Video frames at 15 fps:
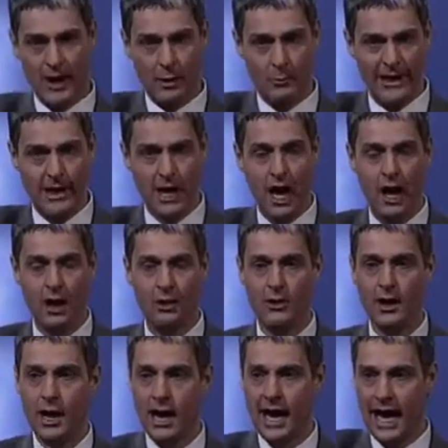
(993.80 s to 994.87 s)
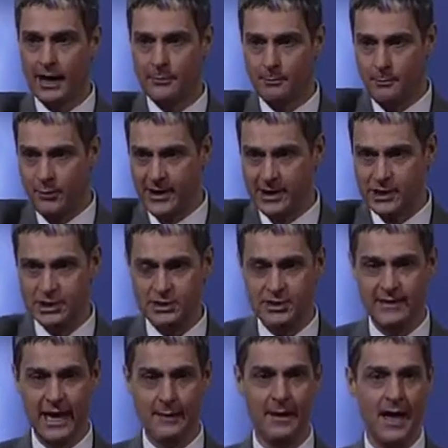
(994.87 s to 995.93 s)
when we go and preach to
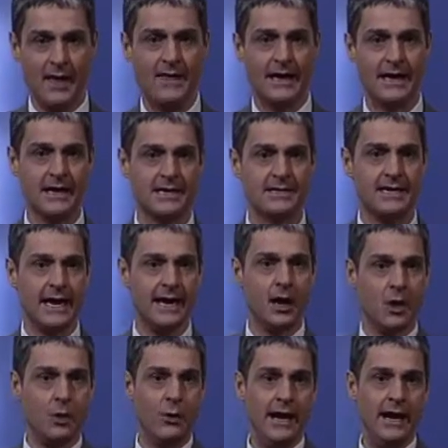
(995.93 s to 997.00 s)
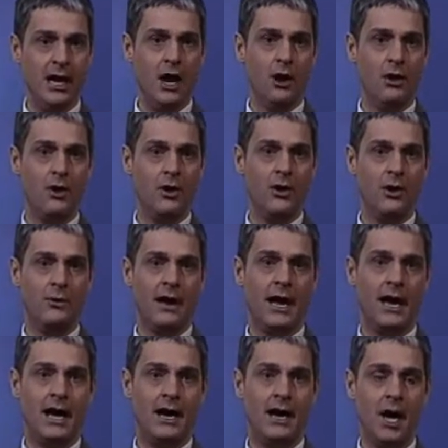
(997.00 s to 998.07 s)
them, they're going to say, we know who you
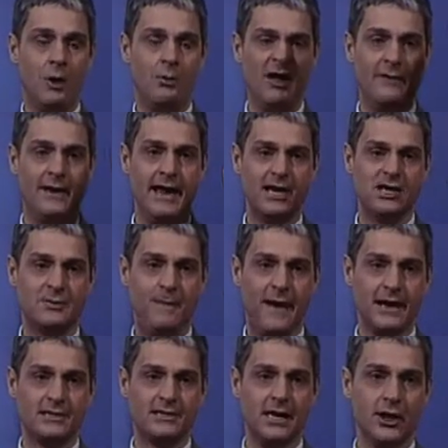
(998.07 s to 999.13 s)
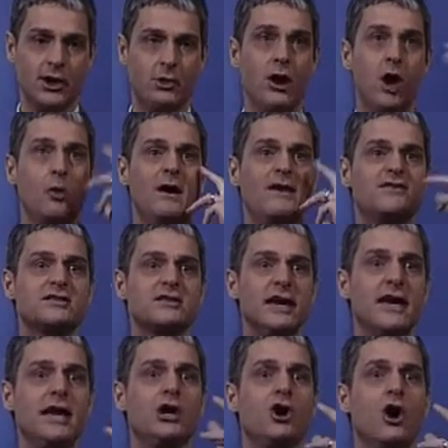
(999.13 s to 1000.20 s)
are. We've been expecting you. We've
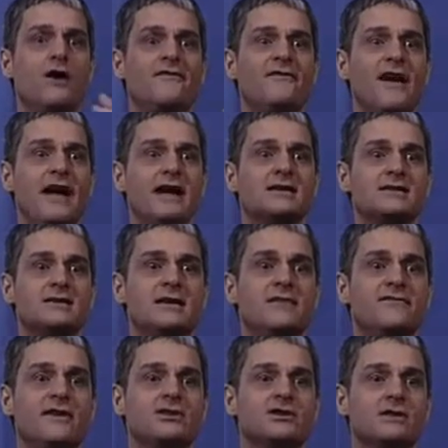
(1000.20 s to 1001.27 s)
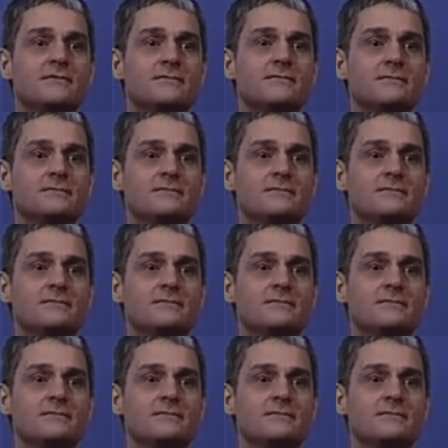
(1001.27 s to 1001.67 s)
seen your face in a vision.